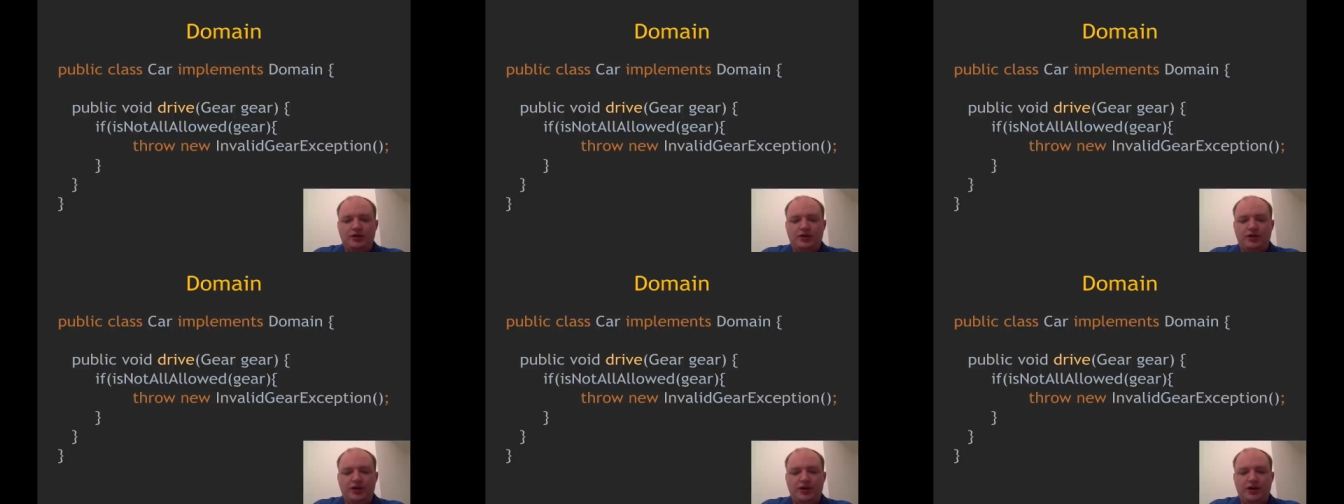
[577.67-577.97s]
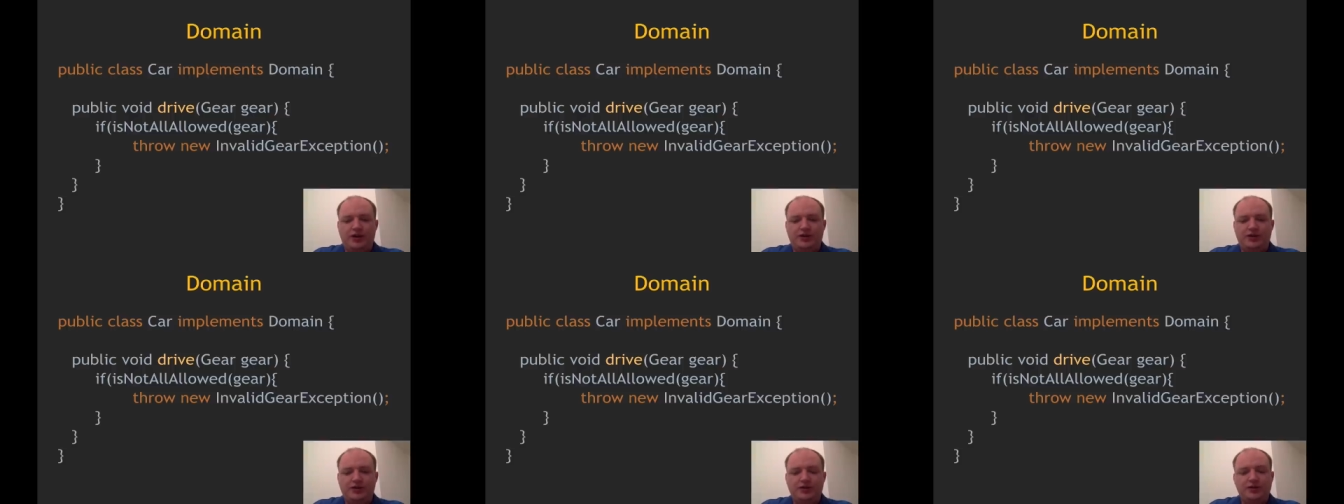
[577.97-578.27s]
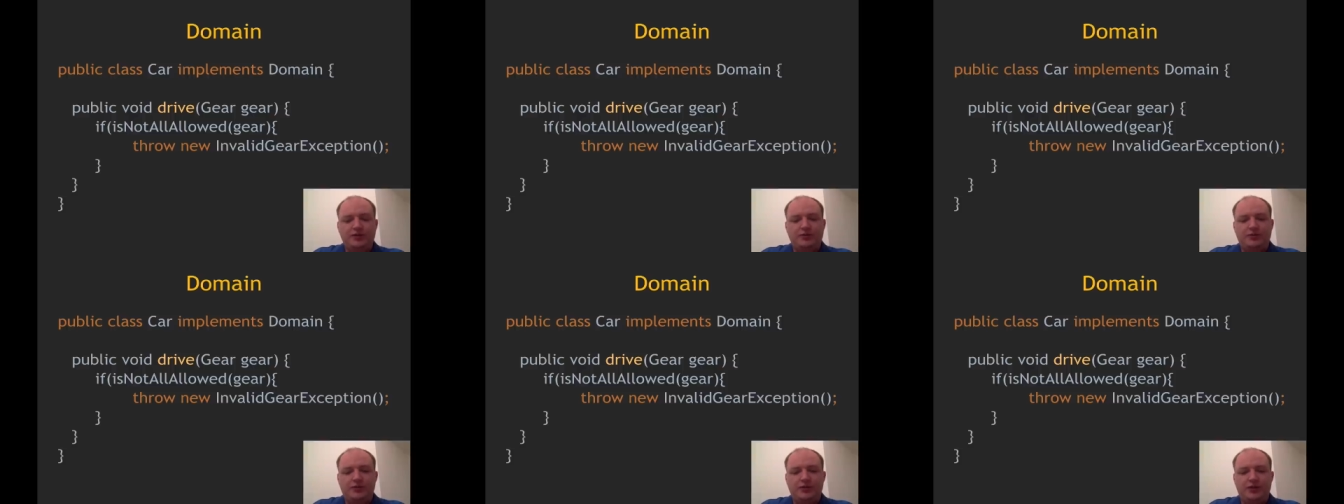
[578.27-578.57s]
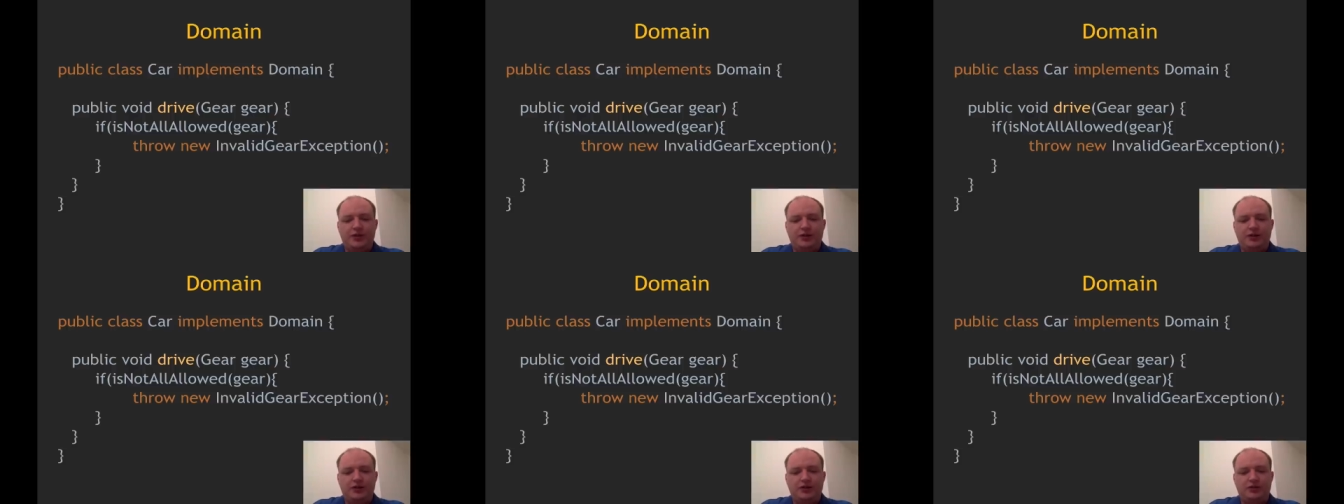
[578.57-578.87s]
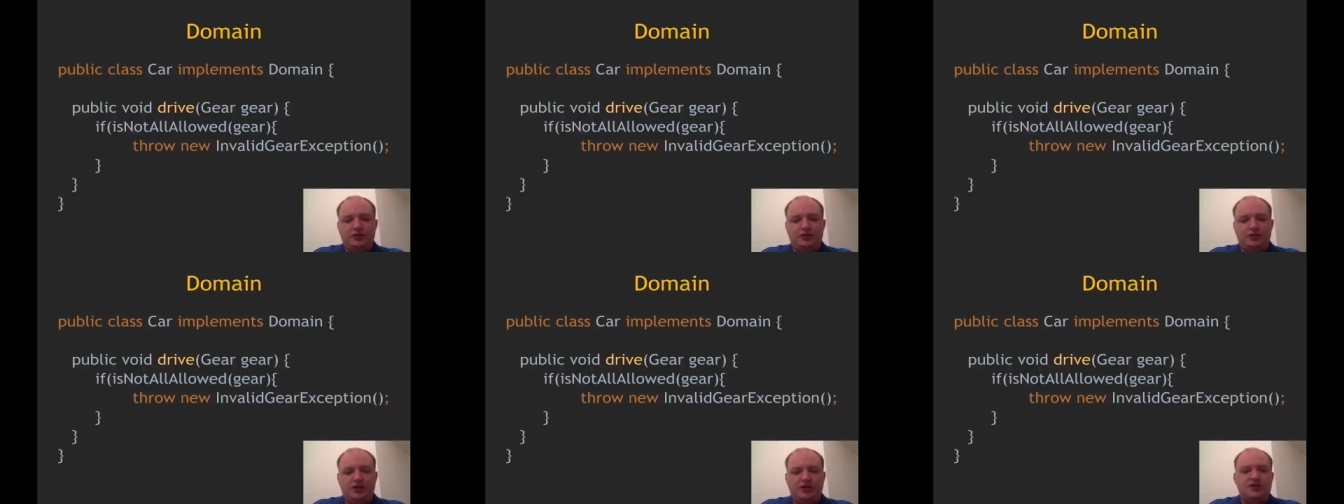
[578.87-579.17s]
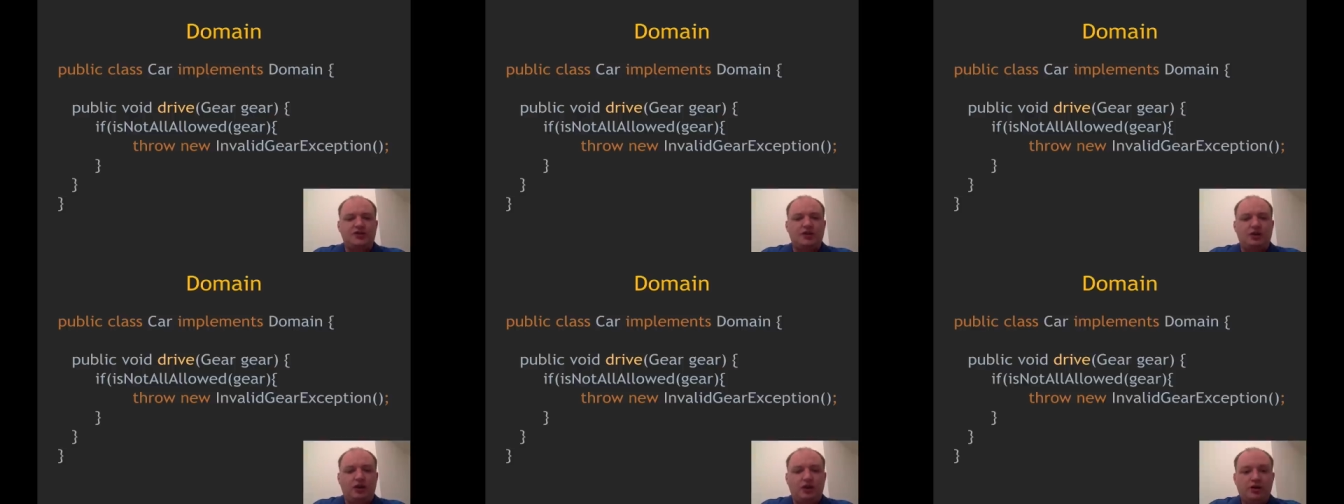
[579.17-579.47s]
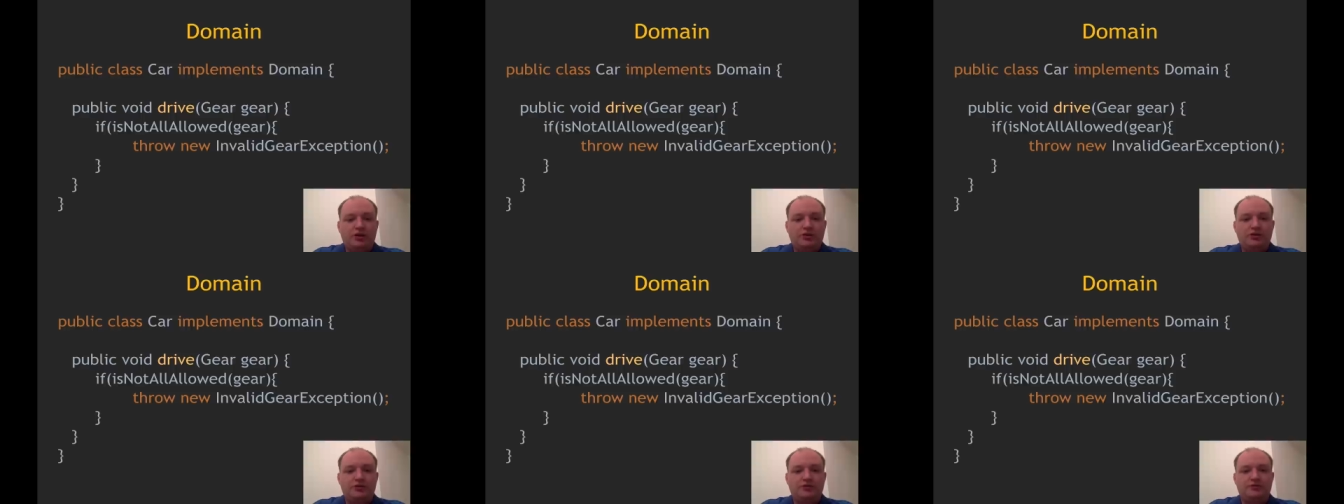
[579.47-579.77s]
that uh, it's
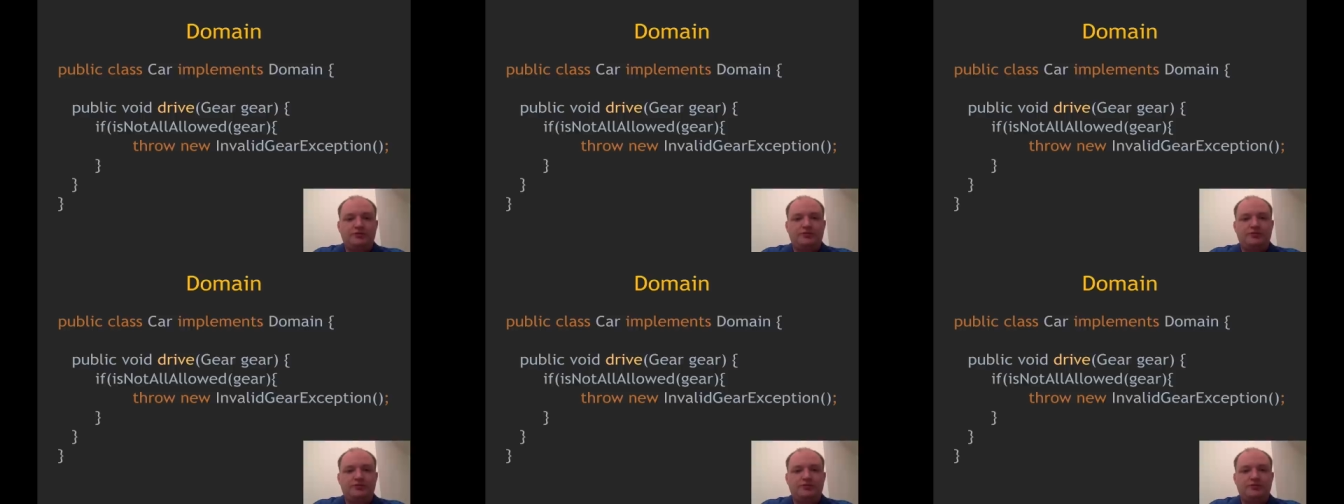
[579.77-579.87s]
logged